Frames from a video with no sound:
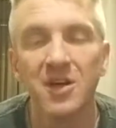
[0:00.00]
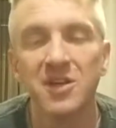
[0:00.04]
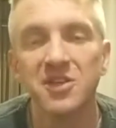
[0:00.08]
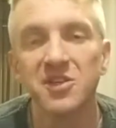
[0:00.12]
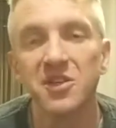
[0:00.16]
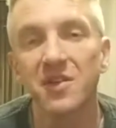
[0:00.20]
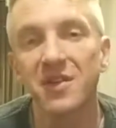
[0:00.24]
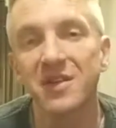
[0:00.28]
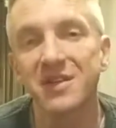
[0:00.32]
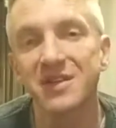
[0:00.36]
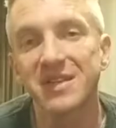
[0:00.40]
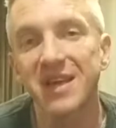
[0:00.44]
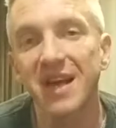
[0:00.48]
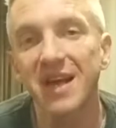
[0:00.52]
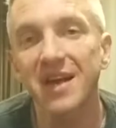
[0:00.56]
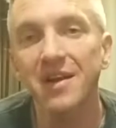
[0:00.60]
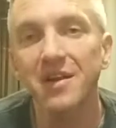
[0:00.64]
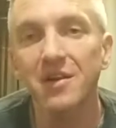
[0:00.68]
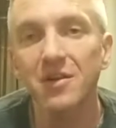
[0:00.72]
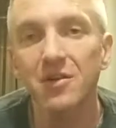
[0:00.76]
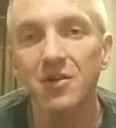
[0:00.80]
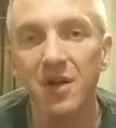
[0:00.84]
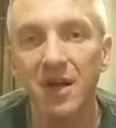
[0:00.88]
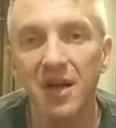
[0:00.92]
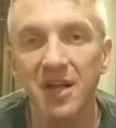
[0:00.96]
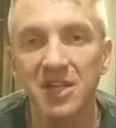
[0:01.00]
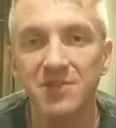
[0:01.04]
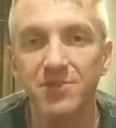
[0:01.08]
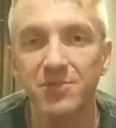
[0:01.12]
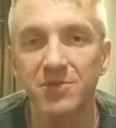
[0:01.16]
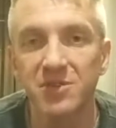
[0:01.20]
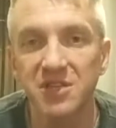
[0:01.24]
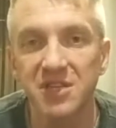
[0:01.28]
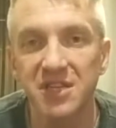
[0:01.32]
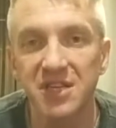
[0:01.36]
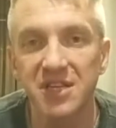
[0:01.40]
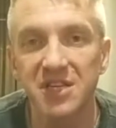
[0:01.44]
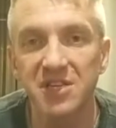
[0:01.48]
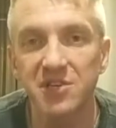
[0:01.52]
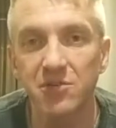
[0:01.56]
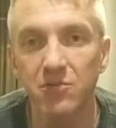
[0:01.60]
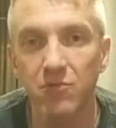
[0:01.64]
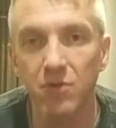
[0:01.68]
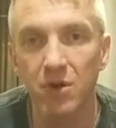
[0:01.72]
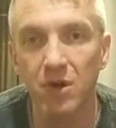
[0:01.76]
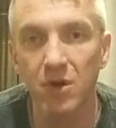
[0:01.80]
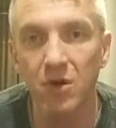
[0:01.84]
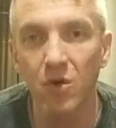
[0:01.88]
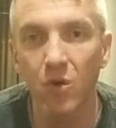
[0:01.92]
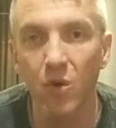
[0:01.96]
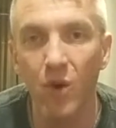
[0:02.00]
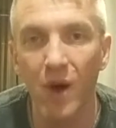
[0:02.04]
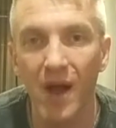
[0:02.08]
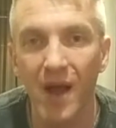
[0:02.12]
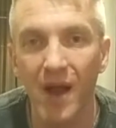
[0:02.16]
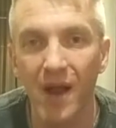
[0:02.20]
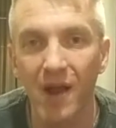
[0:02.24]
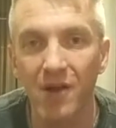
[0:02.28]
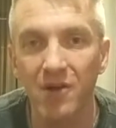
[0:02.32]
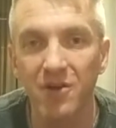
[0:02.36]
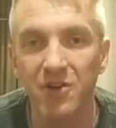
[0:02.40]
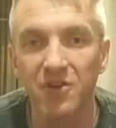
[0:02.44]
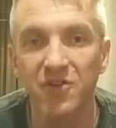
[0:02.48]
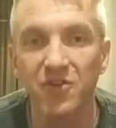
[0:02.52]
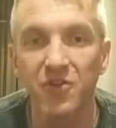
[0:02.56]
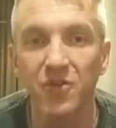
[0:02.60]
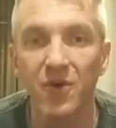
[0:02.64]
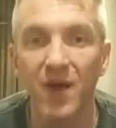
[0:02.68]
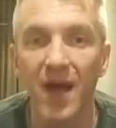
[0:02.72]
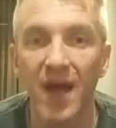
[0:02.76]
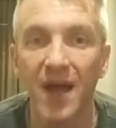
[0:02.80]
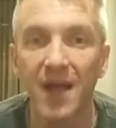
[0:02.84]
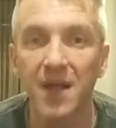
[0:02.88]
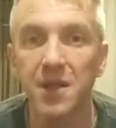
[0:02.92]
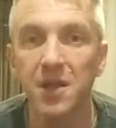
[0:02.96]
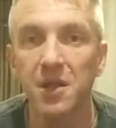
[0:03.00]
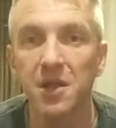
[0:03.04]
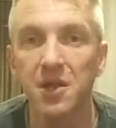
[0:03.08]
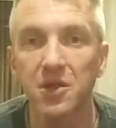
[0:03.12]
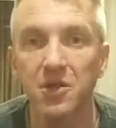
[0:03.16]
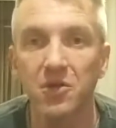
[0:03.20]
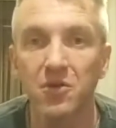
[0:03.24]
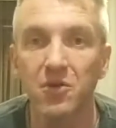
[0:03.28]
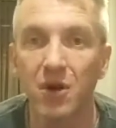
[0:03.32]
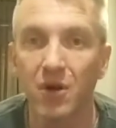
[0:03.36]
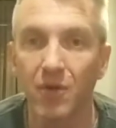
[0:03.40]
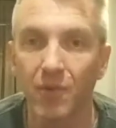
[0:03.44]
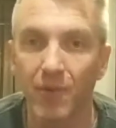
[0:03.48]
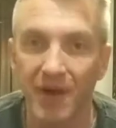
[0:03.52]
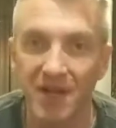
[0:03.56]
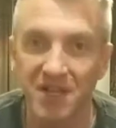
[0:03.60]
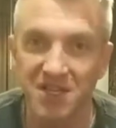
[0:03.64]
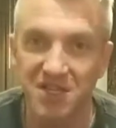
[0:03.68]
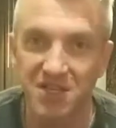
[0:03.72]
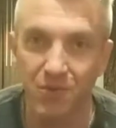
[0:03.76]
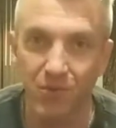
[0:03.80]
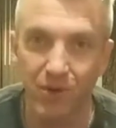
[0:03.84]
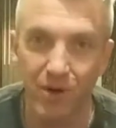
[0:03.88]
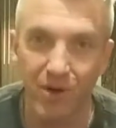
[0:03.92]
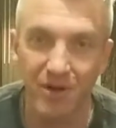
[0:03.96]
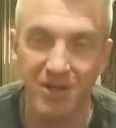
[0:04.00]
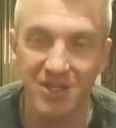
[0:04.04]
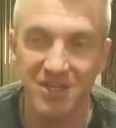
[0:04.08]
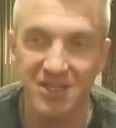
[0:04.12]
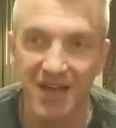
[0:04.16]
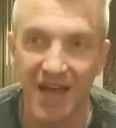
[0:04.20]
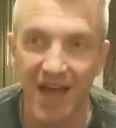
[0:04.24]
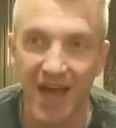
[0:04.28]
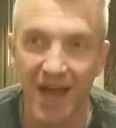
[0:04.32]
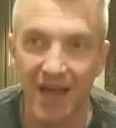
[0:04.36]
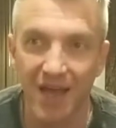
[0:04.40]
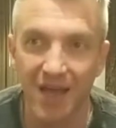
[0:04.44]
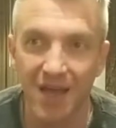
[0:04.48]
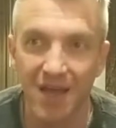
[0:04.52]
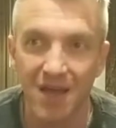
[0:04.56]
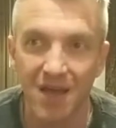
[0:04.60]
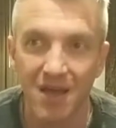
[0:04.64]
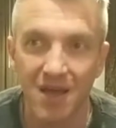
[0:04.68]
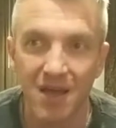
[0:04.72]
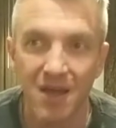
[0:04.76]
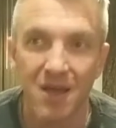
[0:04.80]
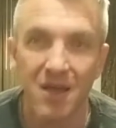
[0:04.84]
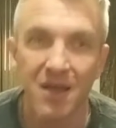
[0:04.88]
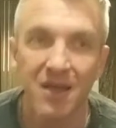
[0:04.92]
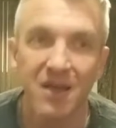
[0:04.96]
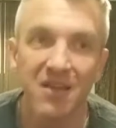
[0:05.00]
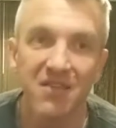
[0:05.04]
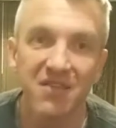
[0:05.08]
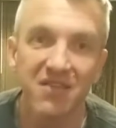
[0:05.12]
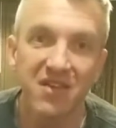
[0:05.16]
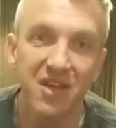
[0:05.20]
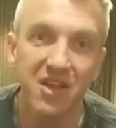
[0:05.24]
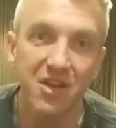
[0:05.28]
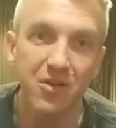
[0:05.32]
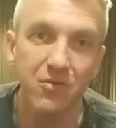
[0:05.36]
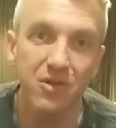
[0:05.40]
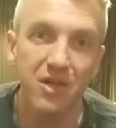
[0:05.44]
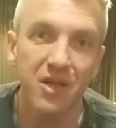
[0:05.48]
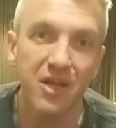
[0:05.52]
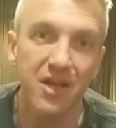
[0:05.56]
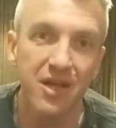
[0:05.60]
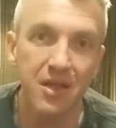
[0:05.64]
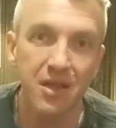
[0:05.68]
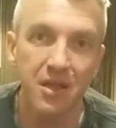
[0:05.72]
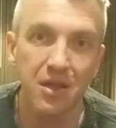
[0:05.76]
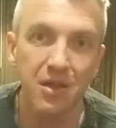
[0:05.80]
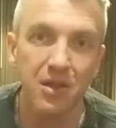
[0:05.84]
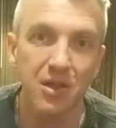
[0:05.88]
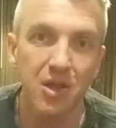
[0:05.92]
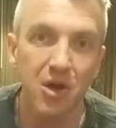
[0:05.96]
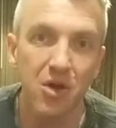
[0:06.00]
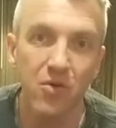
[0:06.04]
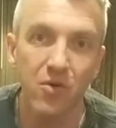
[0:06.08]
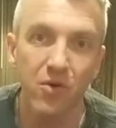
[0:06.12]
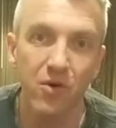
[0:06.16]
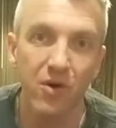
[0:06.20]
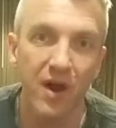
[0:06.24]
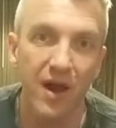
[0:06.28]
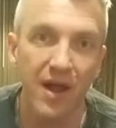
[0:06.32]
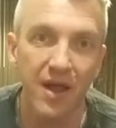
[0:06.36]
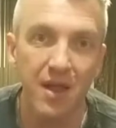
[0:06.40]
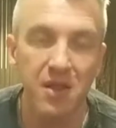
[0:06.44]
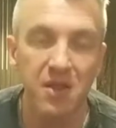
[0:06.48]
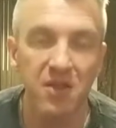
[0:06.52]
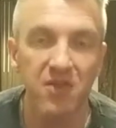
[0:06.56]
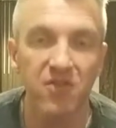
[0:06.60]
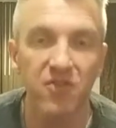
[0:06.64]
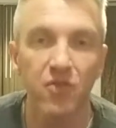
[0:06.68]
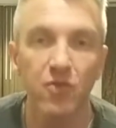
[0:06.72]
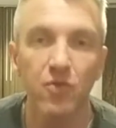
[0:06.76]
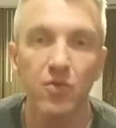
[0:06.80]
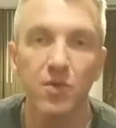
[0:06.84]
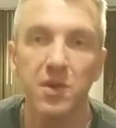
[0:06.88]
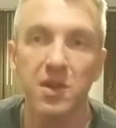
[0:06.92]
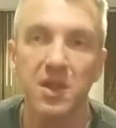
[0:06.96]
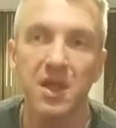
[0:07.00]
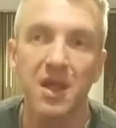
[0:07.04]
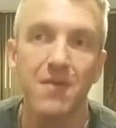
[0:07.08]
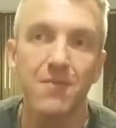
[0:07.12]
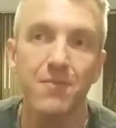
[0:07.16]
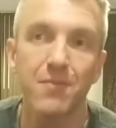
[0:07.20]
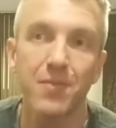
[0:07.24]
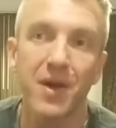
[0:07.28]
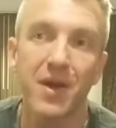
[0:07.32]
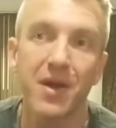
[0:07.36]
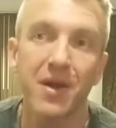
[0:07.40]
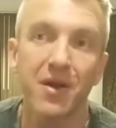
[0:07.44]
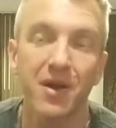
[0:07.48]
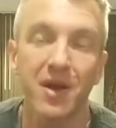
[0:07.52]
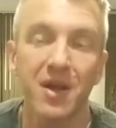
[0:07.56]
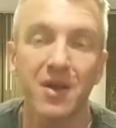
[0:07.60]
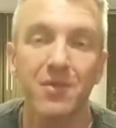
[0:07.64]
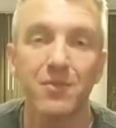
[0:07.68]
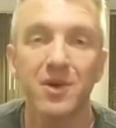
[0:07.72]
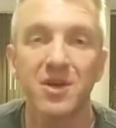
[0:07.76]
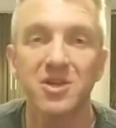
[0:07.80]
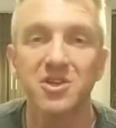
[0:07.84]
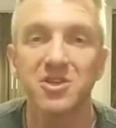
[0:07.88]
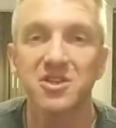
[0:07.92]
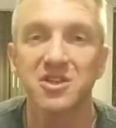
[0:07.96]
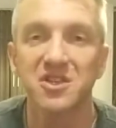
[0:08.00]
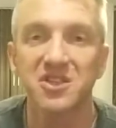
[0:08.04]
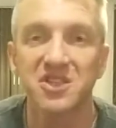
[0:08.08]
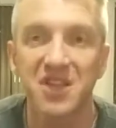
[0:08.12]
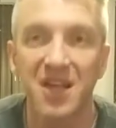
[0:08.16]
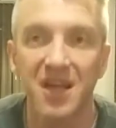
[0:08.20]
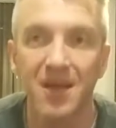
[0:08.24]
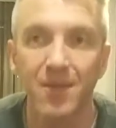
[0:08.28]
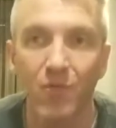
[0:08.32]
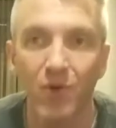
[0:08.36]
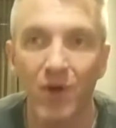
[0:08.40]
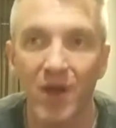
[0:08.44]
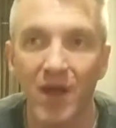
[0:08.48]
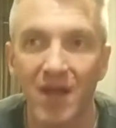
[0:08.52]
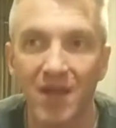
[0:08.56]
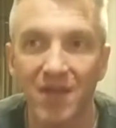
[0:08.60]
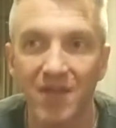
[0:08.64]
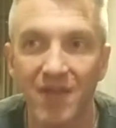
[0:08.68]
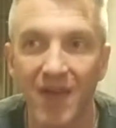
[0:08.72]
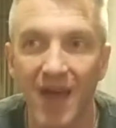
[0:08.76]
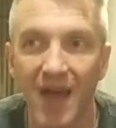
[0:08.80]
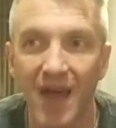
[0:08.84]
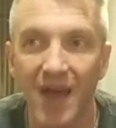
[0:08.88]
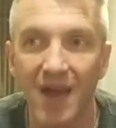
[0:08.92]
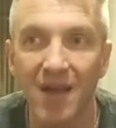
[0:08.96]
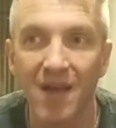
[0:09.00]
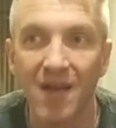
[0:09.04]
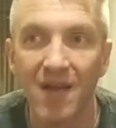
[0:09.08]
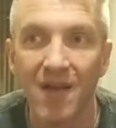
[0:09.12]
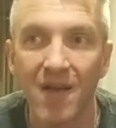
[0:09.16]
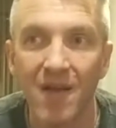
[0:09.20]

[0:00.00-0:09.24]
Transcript: So the technical expertise required to execute a ransomware attack continually gets lower as the tools get better, in much the same way that